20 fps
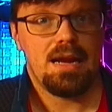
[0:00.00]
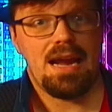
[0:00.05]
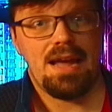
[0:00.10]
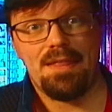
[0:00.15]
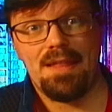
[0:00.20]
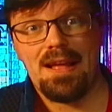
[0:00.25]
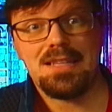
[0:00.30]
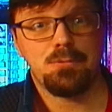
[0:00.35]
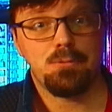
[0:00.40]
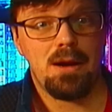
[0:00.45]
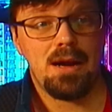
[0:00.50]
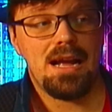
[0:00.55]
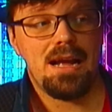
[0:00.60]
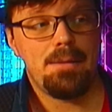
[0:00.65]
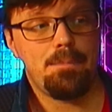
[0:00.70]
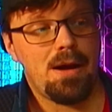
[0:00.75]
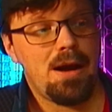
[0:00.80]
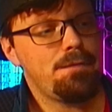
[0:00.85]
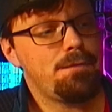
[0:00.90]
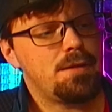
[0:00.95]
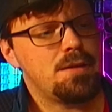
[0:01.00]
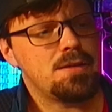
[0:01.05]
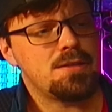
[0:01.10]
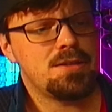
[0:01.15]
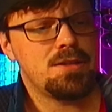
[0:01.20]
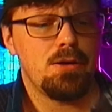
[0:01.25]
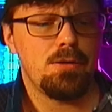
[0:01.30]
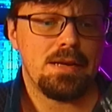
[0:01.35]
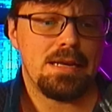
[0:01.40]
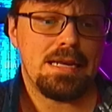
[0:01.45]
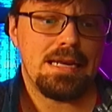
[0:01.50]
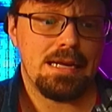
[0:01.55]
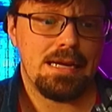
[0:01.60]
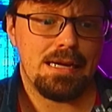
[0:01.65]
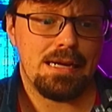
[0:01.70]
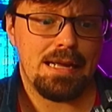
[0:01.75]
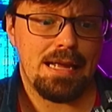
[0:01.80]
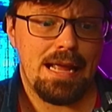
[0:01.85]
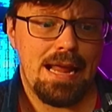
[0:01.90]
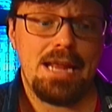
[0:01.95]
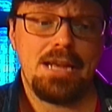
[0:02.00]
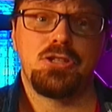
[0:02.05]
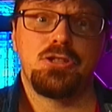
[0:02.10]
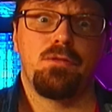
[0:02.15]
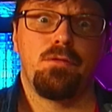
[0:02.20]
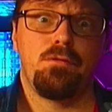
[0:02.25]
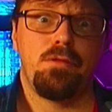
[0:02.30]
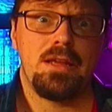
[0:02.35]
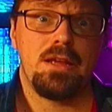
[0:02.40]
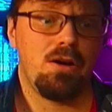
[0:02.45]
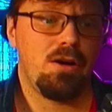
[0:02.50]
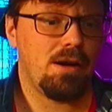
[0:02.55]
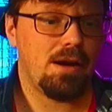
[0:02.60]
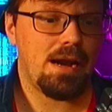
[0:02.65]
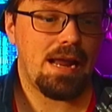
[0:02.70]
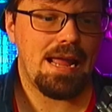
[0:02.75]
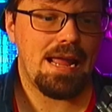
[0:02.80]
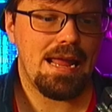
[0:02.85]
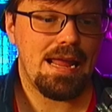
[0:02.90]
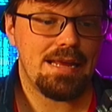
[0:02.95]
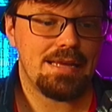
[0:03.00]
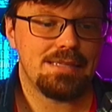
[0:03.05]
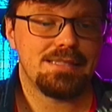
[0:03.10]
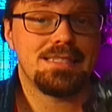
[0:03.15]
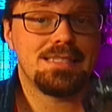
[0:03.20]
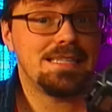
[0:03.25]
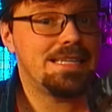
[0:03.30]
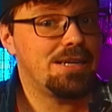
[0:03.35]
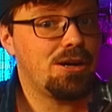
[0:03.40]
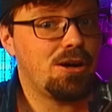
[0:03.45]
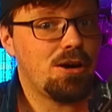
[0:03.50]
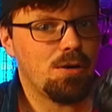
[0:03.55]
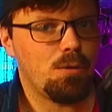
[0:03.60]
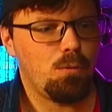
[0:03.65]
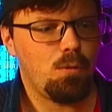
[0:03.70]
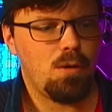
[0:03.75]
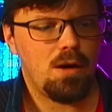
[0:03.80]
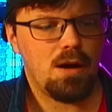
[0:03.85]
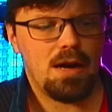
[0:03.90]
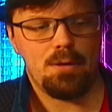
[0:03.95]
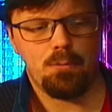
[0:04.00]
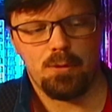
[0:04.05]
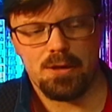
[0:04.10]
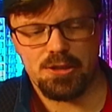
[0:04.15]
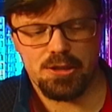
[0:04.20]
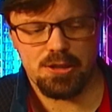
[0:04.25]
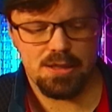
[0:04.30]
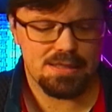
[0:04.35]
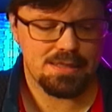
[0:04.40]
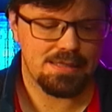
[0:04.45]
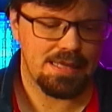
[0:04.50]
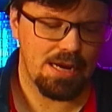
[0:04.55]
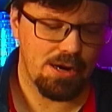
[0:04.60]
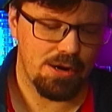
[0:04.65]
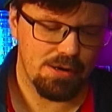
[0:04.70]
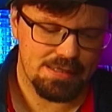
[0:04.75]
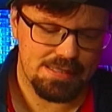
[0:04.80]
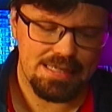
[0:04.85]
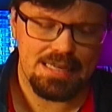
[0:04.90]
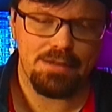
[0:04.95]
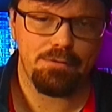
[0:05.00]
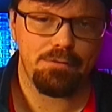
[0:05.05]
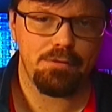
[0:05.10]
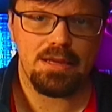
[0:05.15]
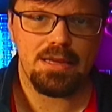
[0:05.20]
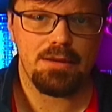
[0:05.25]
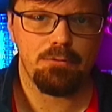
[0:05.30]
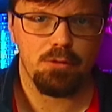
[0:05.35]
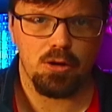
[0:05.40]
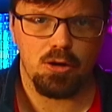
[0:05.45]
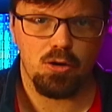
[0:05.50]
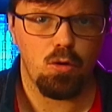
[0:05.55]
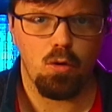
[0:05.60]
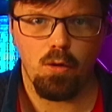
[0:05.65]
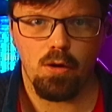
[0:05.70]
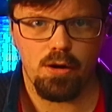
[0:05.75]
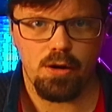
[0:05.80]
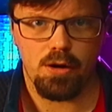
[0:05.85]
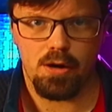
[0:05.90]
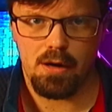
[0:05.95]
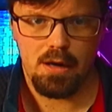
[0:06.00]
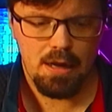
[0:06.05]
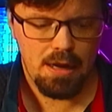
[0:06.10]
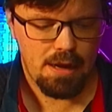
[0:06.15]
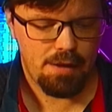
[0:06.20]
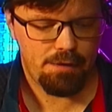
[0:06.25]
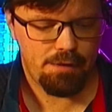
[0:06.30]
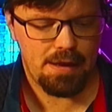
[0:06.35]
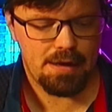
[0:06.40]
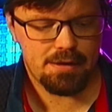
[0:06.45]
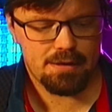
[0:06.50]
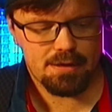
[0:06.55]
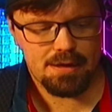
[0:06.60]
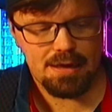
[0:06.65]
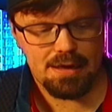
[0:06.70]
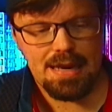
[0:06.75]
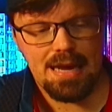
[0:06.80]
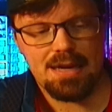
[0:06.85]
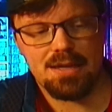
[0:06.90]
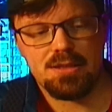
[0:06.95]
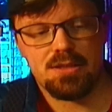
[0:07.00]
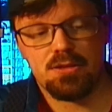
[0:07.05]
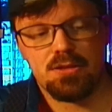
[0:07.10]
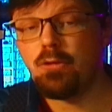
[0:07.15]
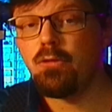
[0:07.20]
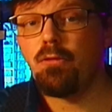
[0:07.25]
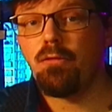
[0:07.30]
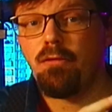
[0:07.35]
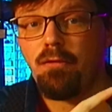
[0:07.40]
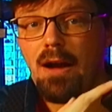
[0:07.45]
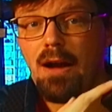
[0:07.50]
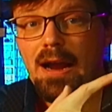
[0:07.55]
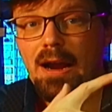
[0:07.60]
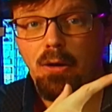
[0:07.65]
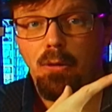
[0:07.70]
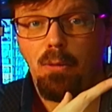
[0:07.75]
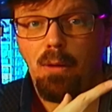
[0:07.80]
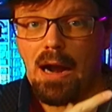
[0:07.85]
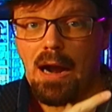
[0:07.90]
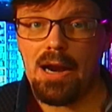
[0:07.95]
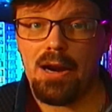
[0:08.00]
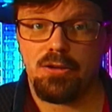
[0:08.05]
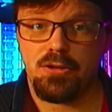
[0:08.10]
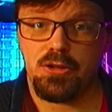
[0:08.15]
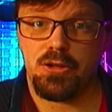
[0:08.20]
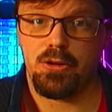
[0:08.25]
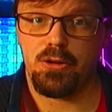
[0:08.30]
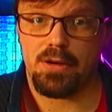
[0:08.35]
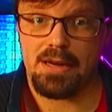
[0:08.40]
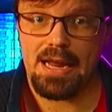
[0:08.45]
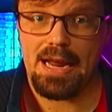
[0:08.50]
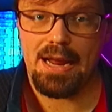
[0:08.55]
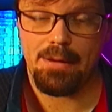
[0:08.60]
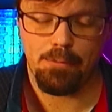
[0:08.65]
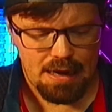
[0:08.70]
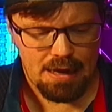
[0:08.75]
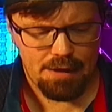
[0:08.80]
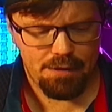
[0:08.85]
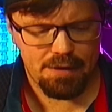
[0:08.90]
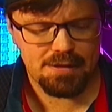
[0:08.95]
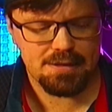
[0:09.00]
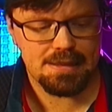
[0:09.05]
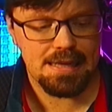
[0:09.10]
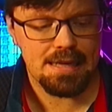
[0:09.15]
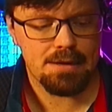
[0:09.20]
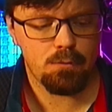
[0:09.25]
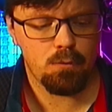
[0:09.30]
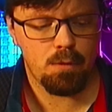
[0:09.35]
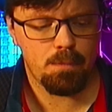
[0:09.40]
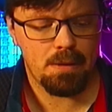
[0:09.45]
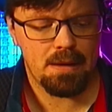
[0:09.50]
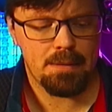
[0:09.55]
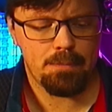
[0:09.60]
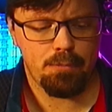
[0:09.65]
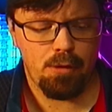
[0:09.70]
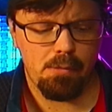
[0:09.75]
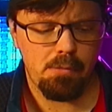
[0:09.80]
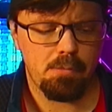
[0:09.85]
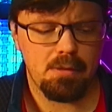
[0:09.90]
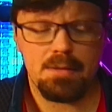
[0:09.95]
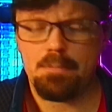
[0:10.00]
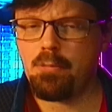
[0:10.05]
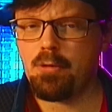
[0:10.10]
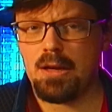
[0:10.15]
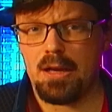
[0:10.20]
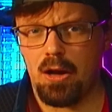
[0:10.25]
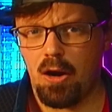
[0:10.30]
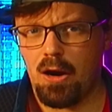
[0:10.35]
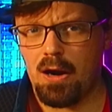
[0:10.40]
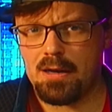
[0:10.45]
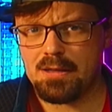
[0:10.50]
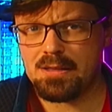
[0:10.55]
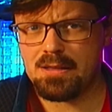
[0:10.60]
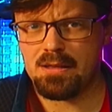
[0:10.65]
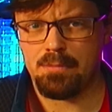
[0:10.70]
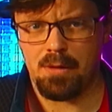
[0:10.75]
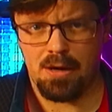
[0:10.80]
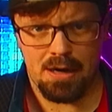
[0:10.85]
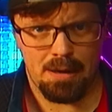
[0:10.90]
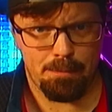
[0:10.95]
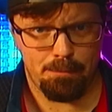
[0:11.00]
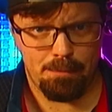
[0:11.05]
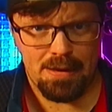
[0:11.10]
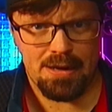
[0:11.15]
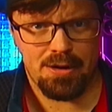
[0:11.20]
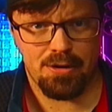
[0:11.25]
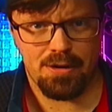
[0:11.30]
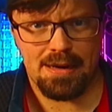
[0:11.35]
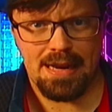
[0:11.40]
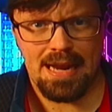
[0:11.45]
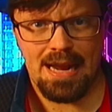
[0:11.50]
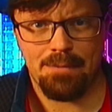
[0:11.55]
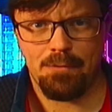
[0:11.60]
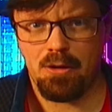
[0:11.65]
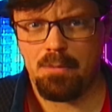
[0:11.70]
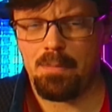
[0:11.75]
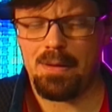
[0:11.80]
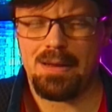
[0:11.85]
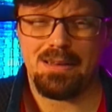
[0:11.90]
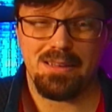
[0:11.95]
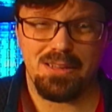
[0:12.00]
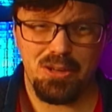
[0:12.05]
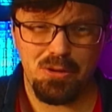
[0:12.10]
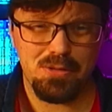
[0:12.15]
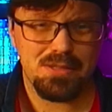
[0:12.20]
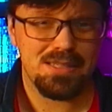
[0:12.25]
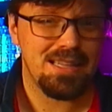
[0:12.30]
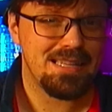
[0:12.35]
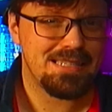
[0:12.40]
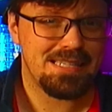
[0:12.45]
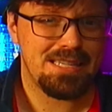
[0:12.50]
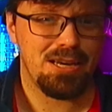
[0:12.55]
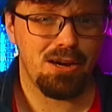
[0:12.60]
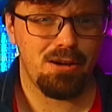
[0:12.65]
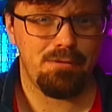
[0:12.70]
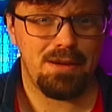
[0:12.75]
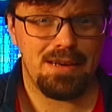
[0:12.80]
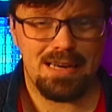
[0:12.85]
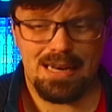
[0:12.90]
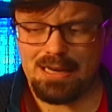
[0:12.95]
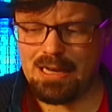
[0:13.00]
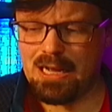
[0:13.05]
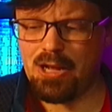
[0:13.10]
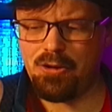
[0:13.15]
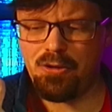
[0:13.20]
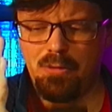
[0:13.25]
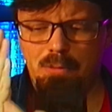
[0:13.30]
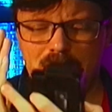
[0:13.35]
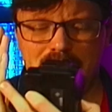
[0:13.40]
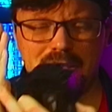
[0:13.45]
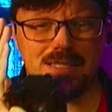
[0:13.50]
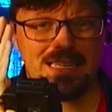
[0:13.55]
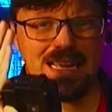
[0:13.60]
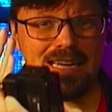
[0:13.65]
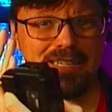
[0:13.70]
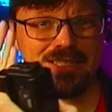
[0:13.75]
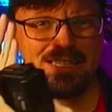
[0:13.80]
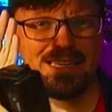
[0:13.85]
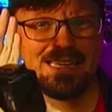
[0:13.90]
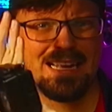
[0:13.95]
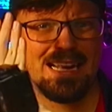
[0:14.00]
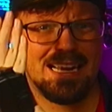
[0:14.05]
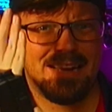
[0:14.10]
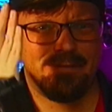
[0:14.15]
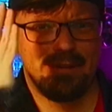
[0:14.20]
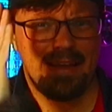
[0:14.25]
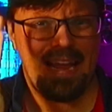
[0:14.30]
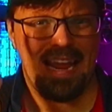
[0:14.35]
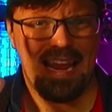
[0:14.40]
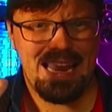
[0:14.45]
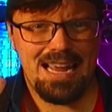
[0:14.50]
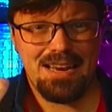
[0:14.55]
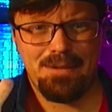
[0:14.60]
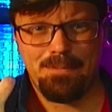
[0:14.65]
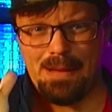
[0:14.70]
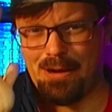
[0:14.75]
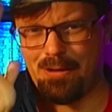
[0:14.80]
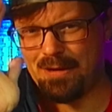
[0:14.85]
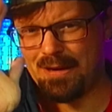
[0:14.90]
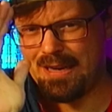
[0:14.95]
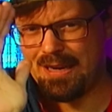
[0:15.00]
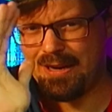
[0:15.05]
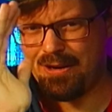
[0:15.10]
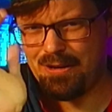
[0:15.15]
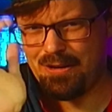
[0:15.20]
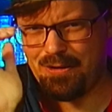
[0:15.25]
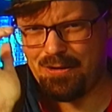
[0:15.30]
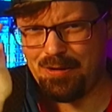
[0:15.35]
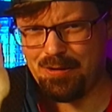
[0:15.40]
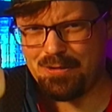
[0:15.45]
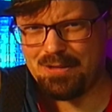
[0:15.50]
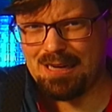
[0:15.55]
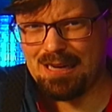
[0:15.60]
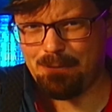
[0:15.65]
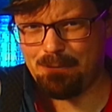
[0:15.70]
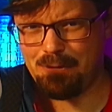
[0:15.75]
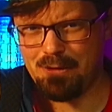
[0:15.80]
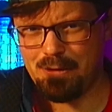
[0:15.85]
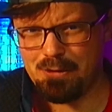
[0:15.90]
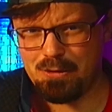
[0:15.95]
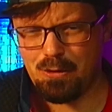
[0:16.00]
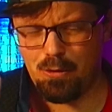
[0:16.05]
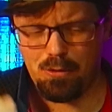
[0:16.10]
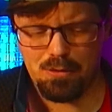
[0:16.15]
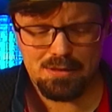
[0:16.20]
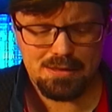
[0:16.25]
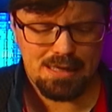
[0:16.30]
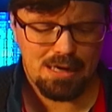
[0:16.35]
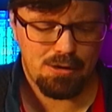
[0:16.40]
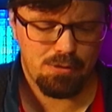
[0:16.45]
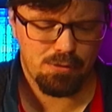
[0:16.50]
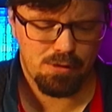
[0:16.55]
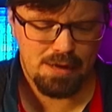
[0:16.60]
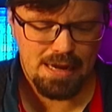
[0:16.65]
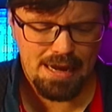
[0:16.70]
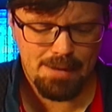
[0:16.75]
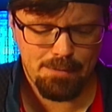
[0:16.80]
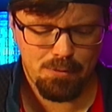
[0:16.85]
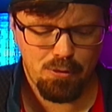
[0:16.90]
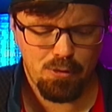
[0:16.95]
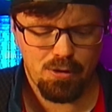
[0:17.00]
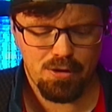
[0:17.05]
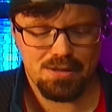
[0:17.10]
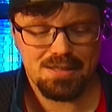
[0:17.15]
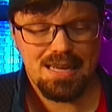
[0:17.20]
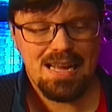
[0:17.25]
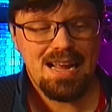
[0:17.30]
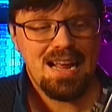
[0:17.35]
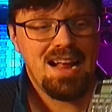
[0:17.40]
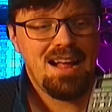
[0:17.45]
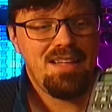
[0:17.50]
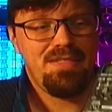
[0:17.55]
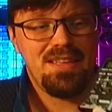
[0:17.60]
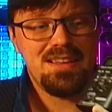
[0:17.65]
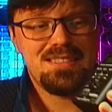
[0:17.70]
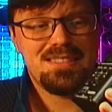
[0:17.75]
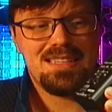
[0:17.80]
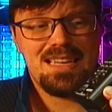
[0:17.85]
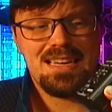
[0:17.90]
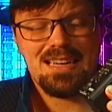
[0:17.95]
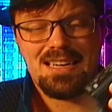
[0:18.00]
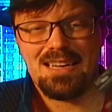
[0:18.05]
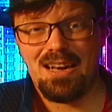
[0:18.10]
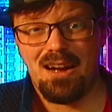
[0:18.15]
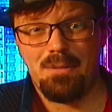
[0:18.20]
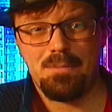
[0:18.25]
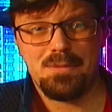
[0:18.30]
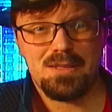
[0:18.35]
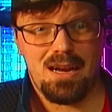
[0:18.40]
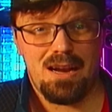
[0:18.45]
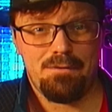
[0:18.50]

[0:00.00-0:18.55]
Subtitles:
And that's why I bought the Sony HVRA-CR1, which is their DV recorder that connects to FireWire to your camera. This thing would be probably pretty awesome on a bigger camera, but using the TRV900, which is actually kind of a hand mount here, and you're using like one of those old style camcorders, this thing comes off the